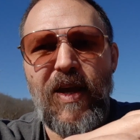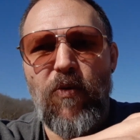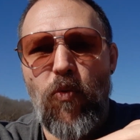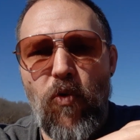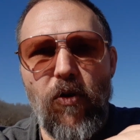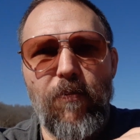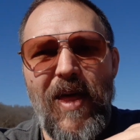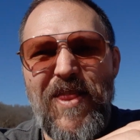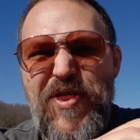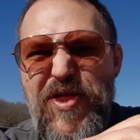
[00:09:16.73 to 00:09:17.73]
warm,
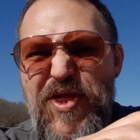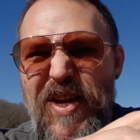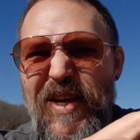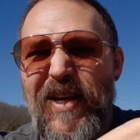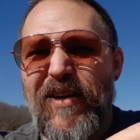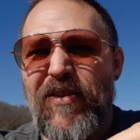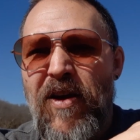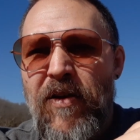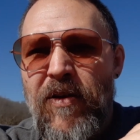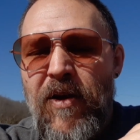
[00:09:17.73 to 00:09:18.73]
that thin,
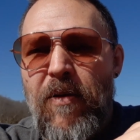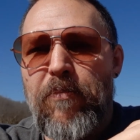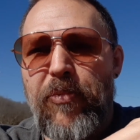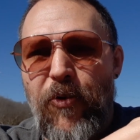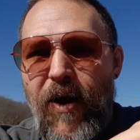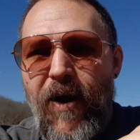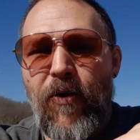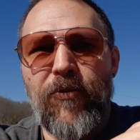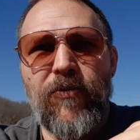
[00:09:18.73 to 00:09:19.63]
brown.